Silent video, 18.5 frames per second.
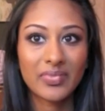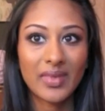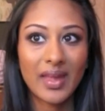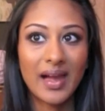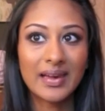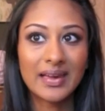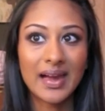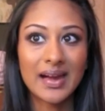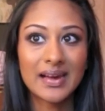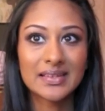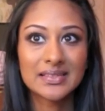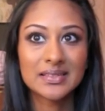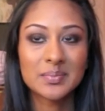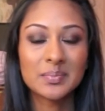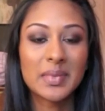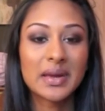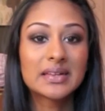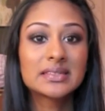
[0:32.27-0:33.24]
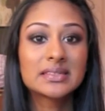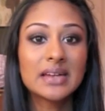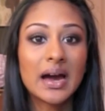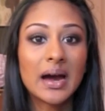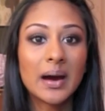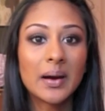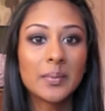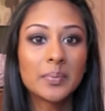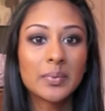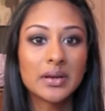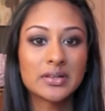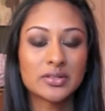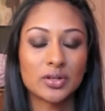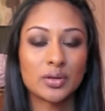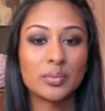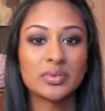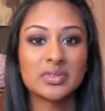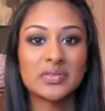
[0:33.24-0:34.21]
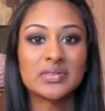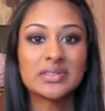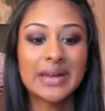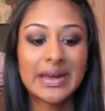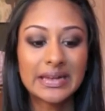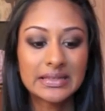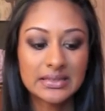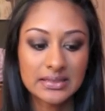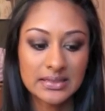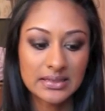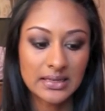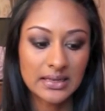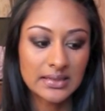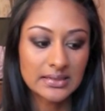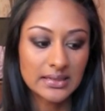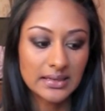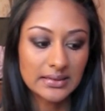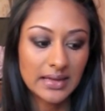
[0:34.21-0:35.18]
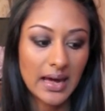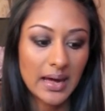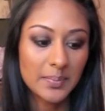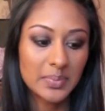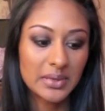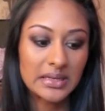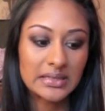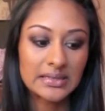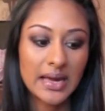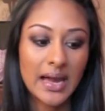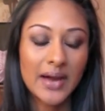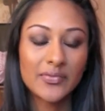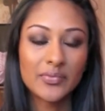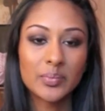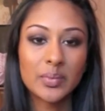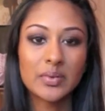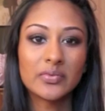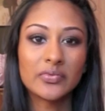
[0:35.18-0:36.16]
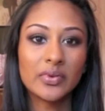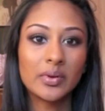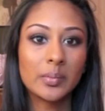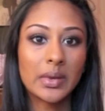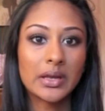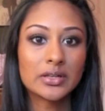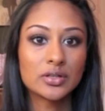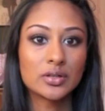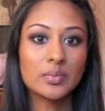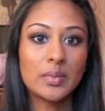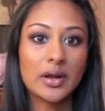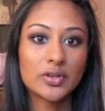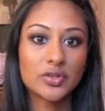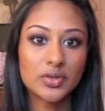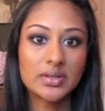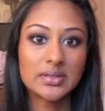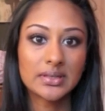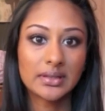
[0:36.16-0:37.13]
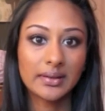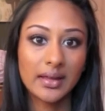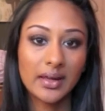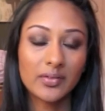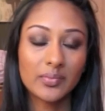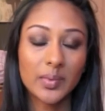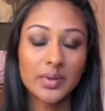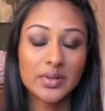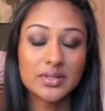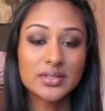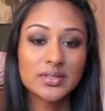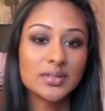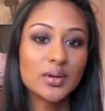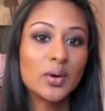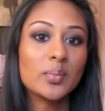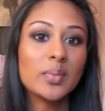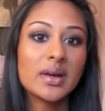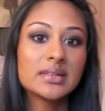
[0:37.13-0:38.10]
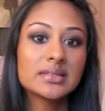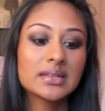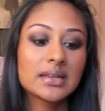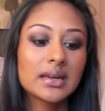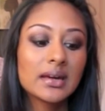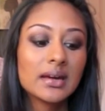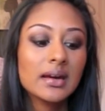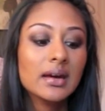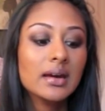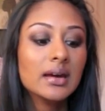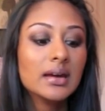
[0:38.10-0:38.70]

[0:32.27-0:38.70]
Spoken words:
I guess, mixed up in terms of dates and things like that because I haven't been filming too much recently. I've been so busy.